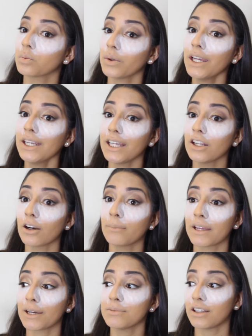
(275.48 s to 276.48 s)
we need our
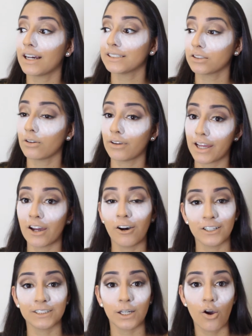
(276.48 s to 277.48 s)
makeup to last all night
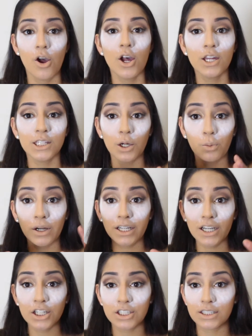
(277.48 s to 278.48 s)
also. So we're
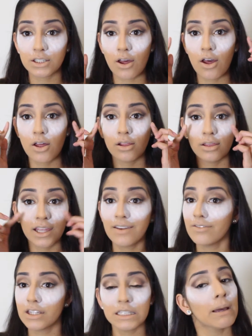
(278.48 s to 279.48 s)
going to just
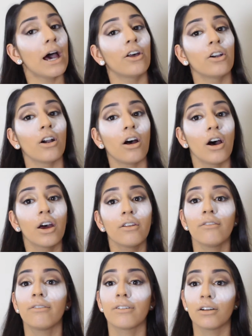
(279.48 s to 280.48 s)
leave this powder
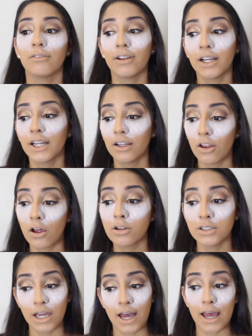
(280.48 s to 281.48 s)
on for a very
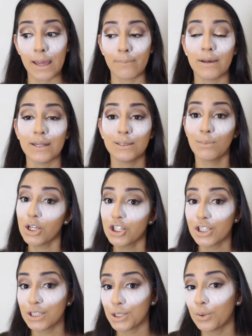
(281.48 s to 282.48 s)
long time, as much
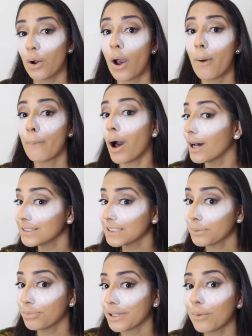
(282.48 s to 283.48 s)
as you
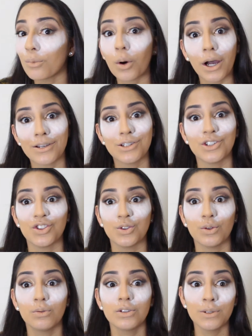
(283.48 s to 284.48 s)
possibly want
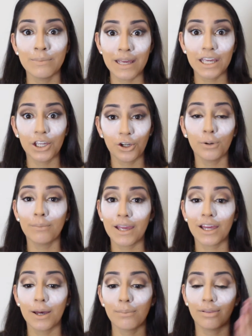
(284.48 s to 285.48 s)
to make your
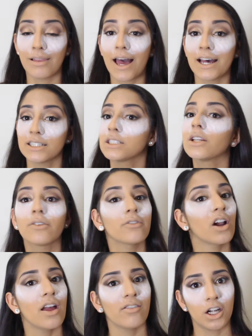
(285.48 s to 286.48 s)
makeup last
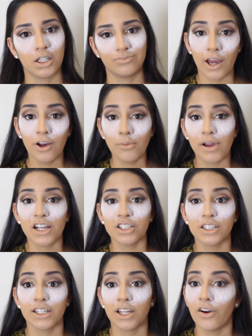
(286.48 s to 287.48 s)
forever. Now I'm
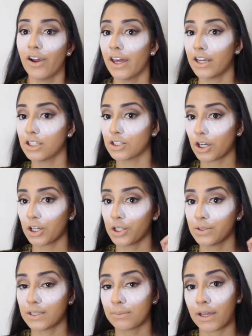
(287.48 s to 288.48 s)
actually going to go ahead and start
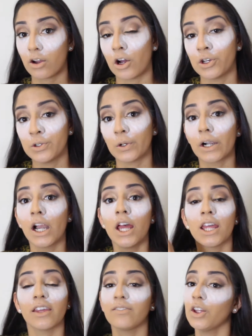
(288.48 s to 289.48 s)
using my contour.
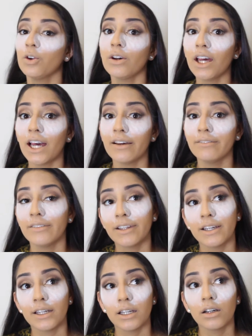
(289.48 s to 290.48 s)
If you don't have
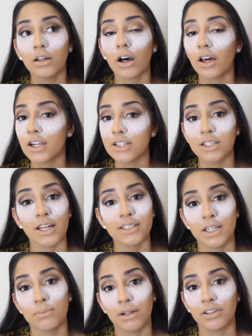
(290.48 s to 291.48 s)
the
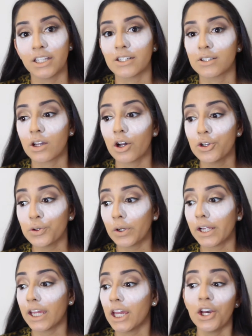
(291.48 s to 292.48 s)
Anastasia Beverly Hills
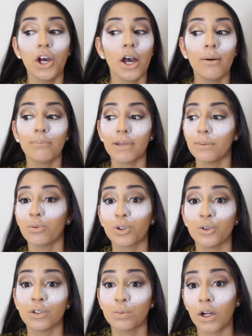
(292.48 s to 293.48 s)
Contour Kit, people
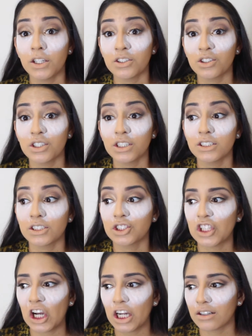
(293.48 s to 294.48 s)
use
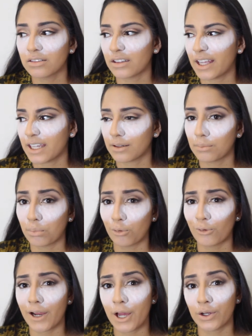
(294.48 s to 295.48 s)
bronzers, dark like
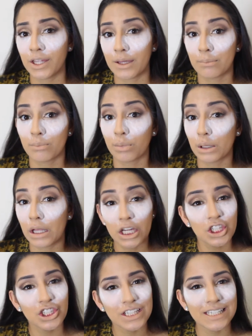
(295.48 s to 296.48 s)
brownie
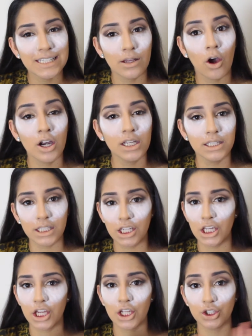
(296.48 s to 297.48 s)
blushes.
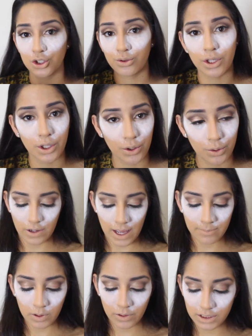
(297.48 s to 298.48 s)
Honestly, do you. So
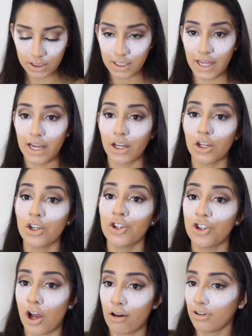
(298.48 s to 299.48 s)
I'm going to take
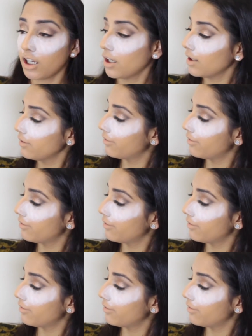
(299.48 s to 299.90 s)
Java